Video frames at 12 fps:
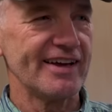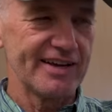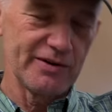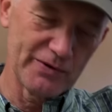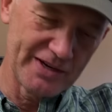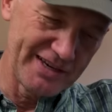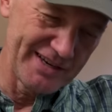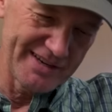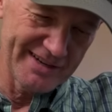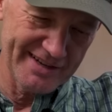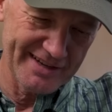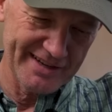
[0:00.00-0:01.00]
And when you,
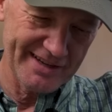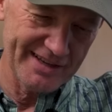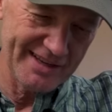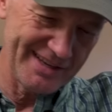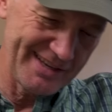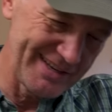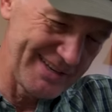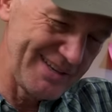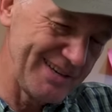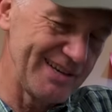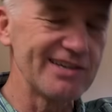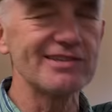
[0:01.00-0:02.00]
you,
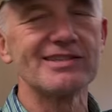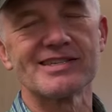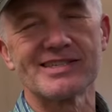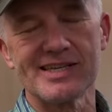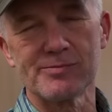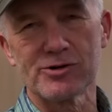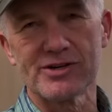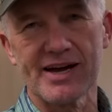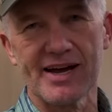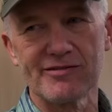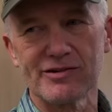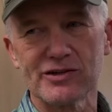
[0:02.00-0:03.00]
you, hear this deeper
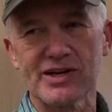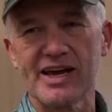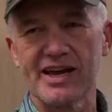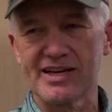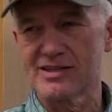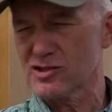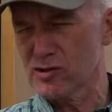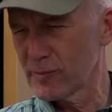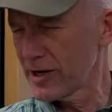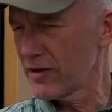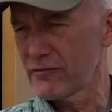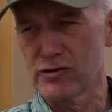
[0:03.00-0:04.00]
dive, okay, so
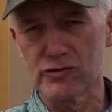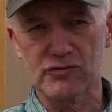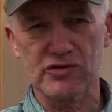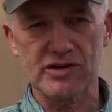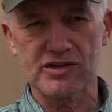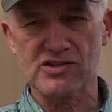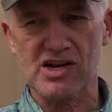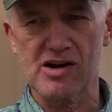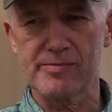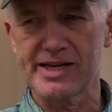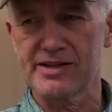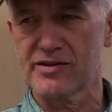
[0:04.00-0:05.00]
many of you have sent us
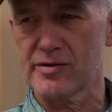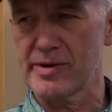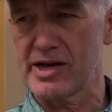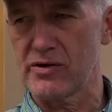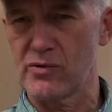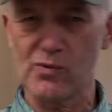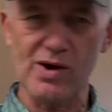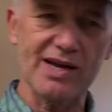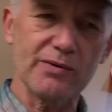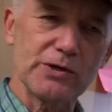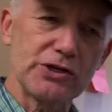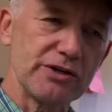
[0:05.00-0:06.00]
comments about
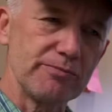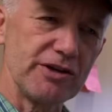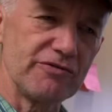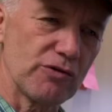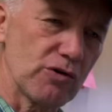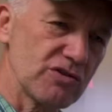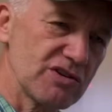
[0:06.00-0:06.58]
why we should be for